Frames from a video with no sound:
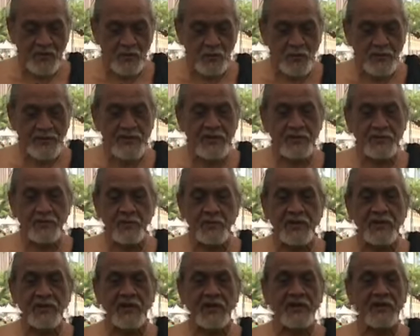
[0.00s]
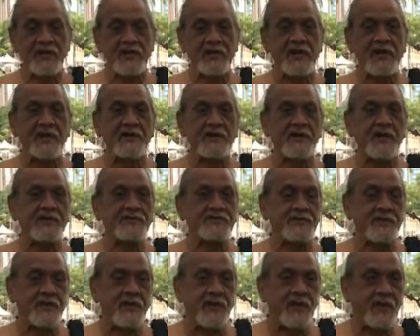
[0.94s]
when in
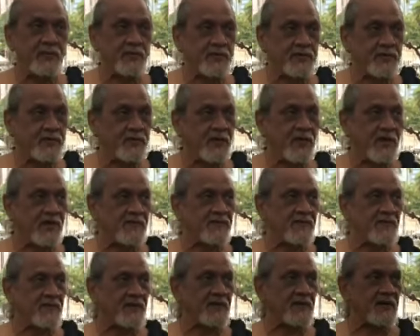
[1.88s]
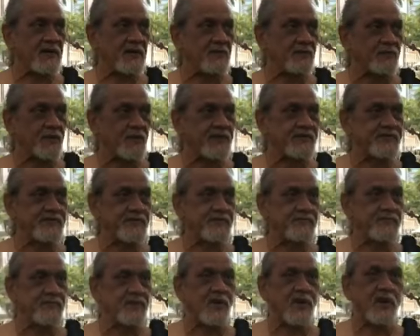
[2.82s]
international law, when you have a breach
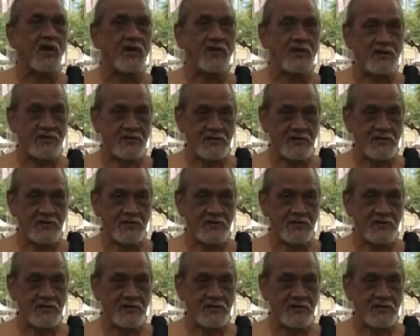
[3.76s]
of law,